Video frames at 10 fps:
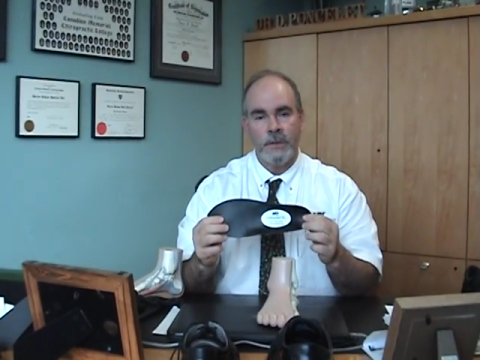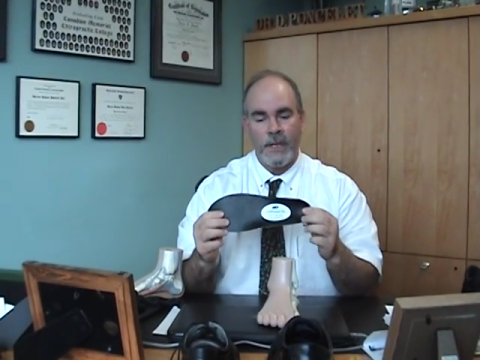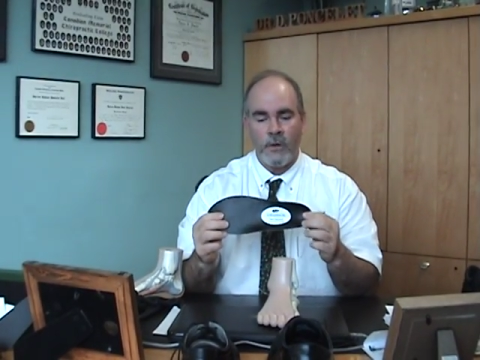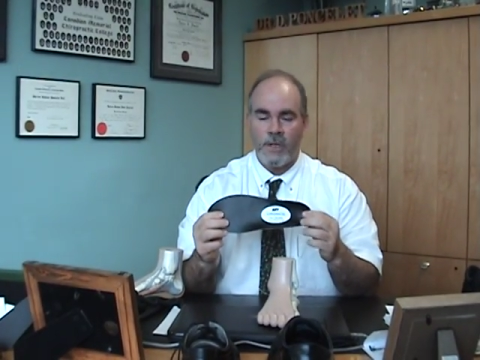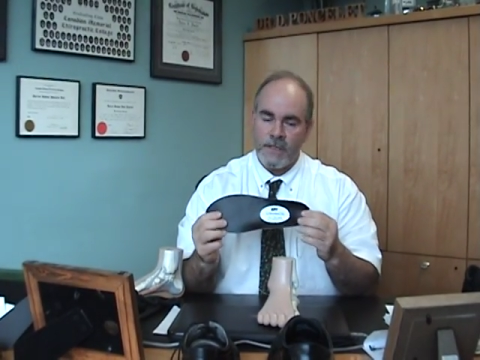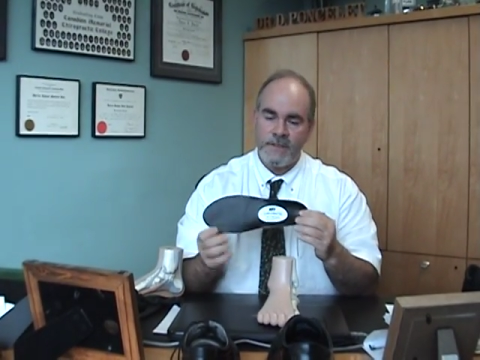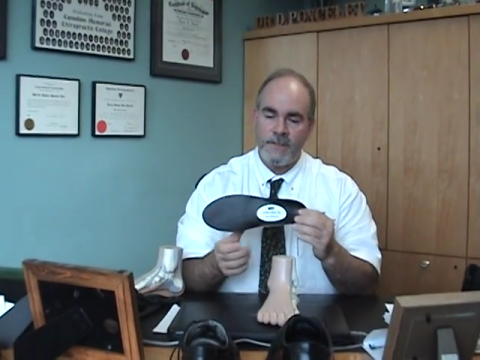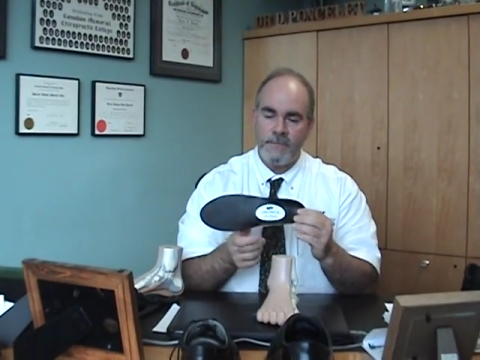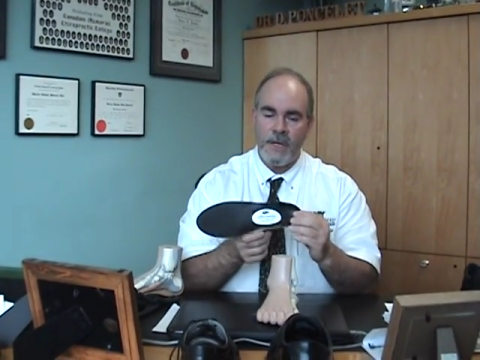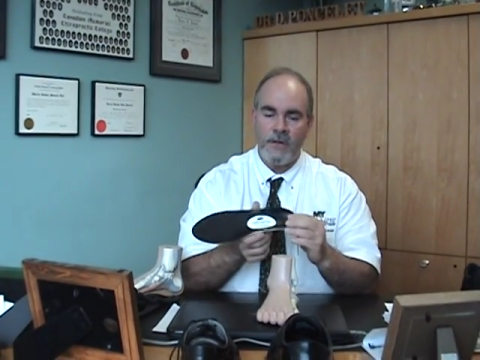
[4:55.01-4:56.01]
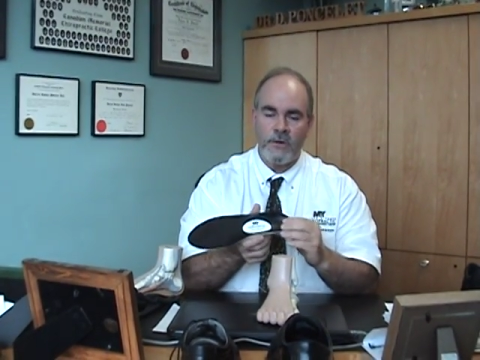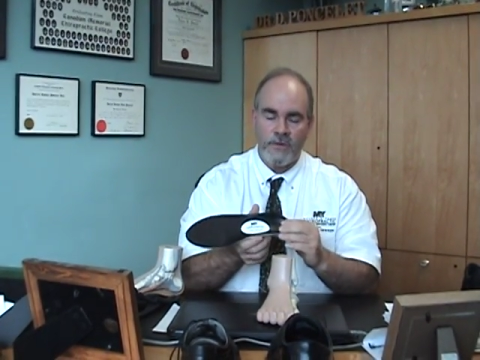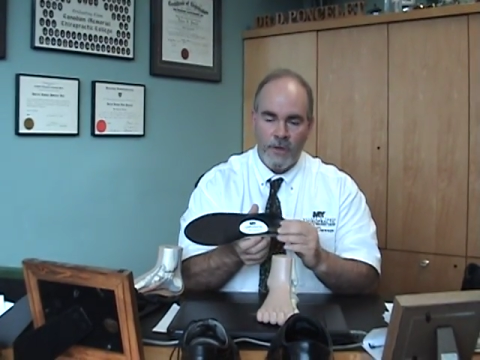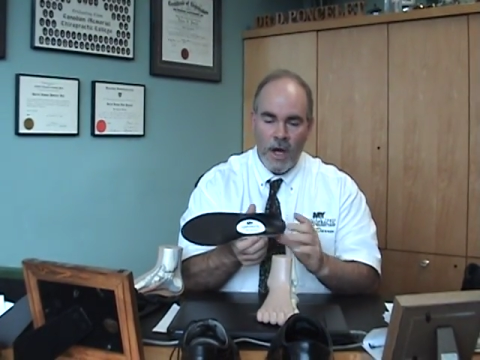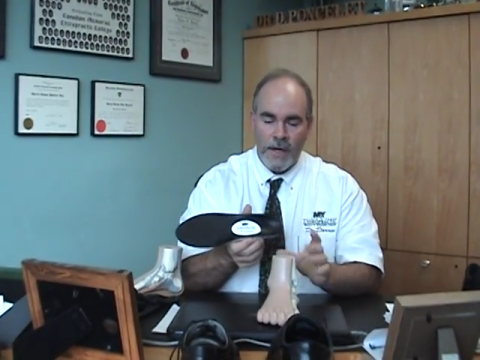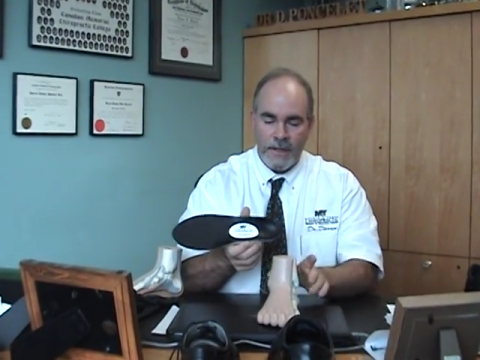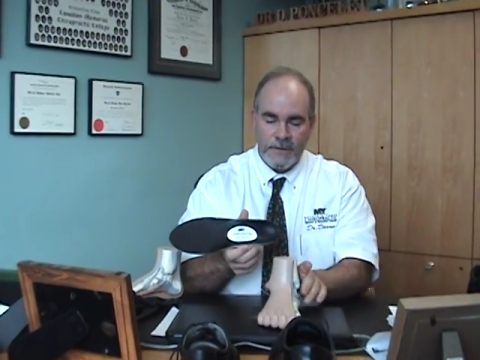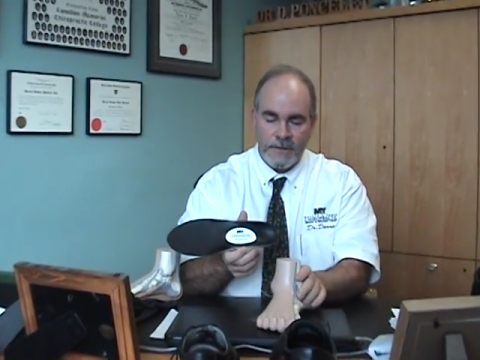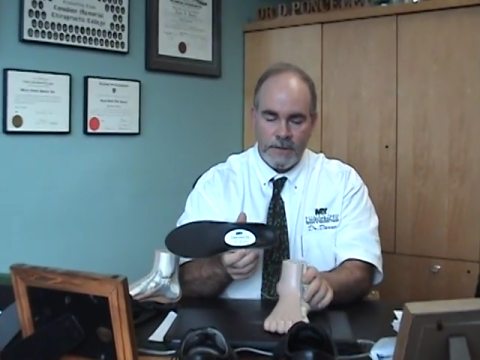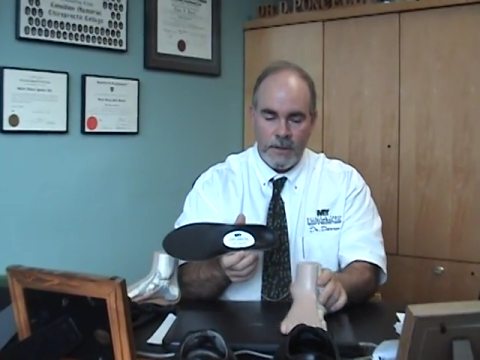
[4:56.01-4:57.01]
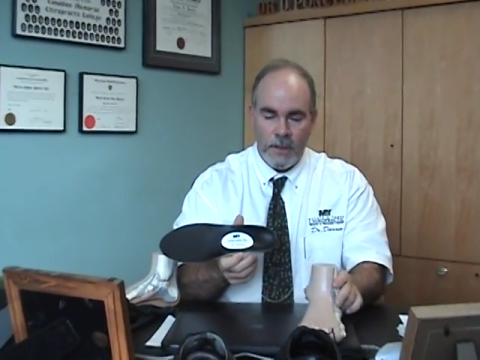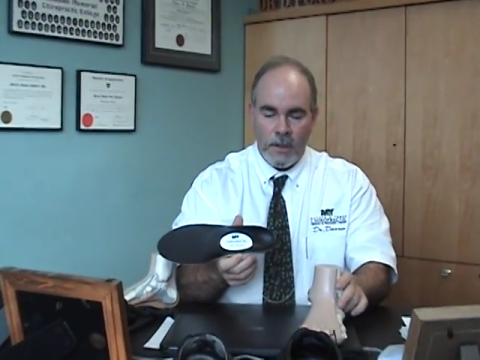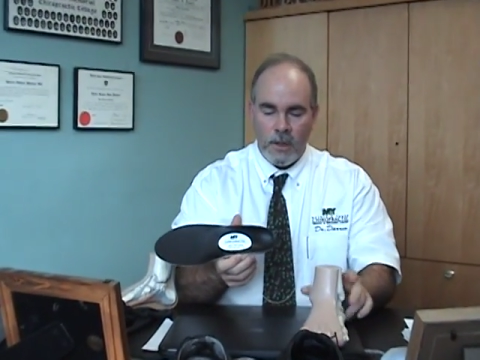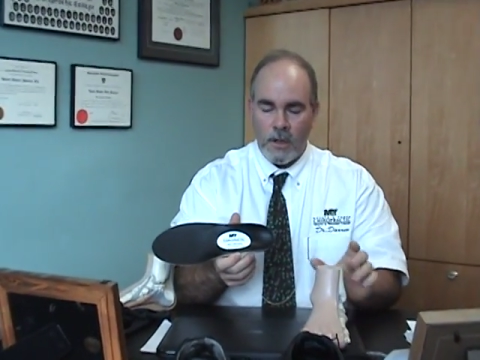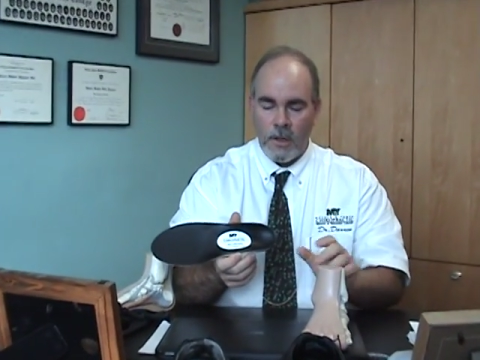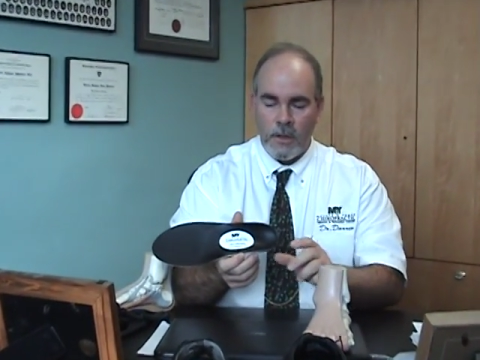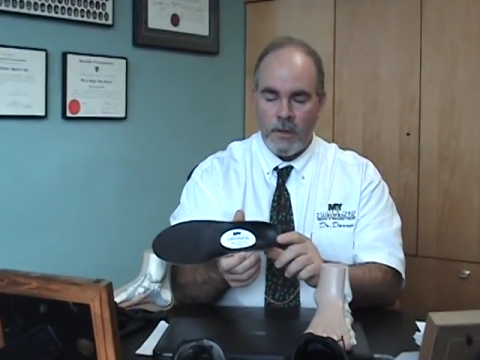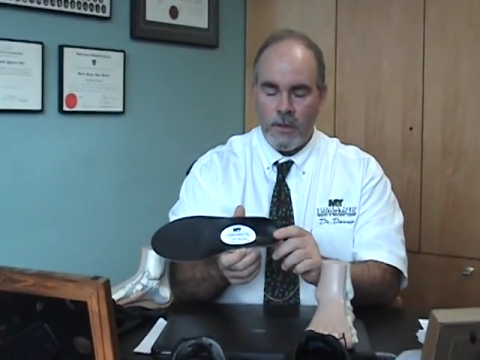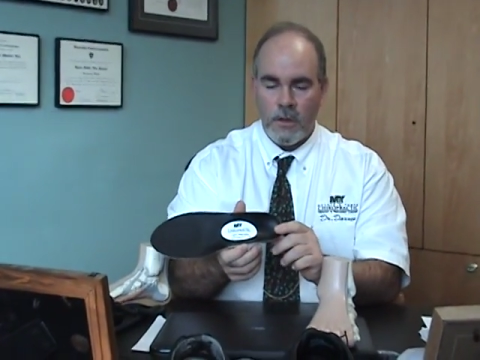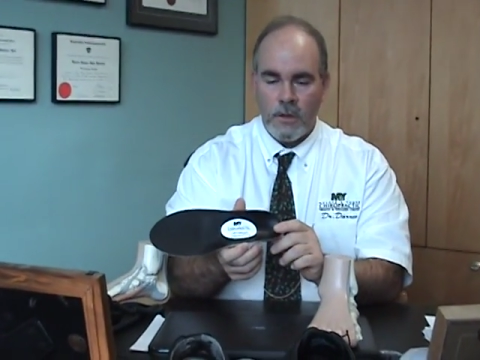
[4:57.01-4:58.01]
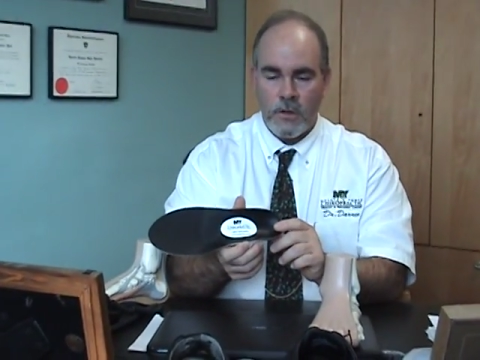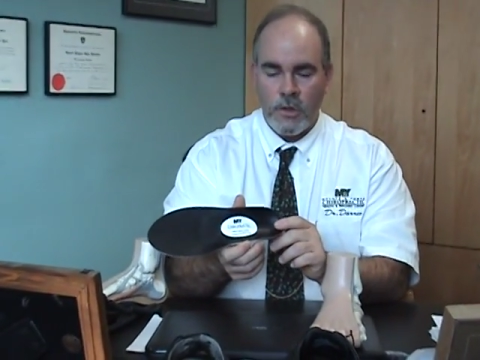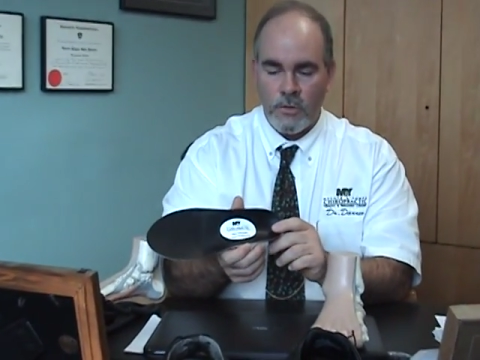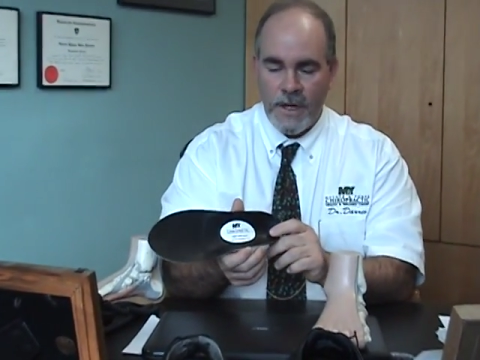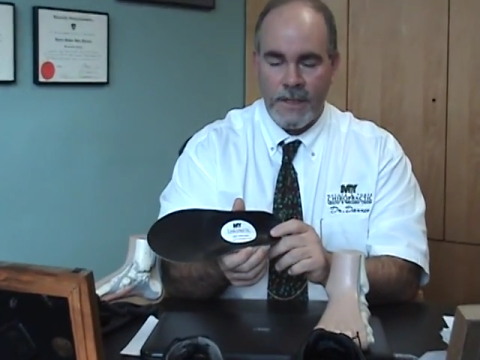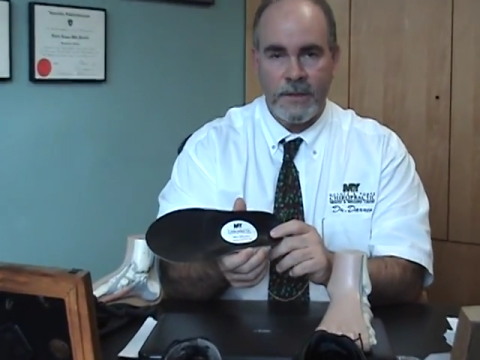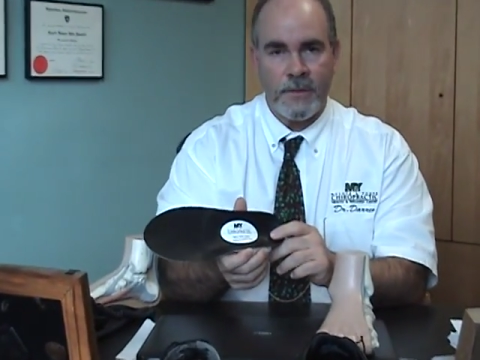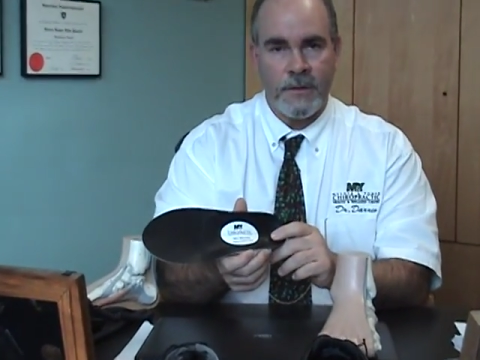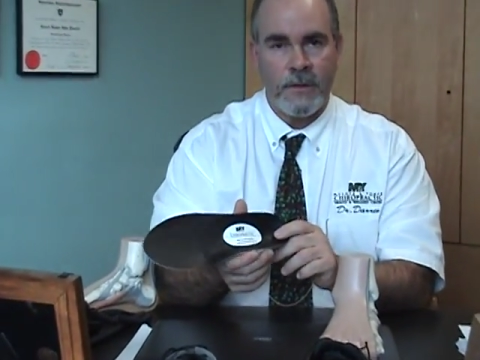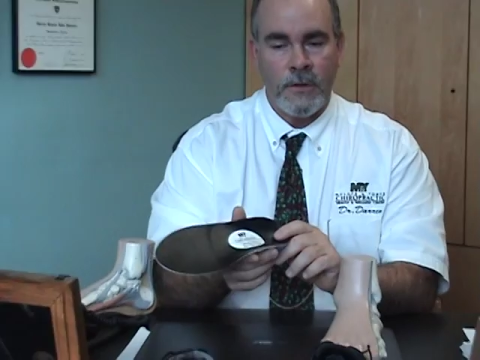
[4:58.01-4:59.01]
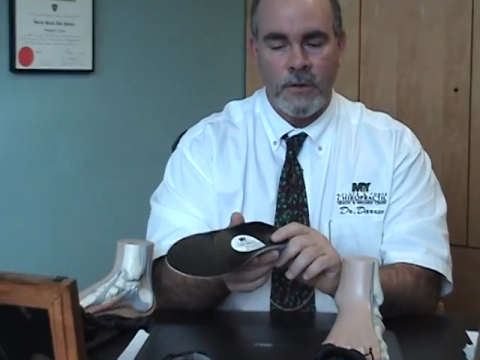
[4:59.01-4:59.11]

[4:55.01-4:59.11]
Now, custom-made orthotics are corrected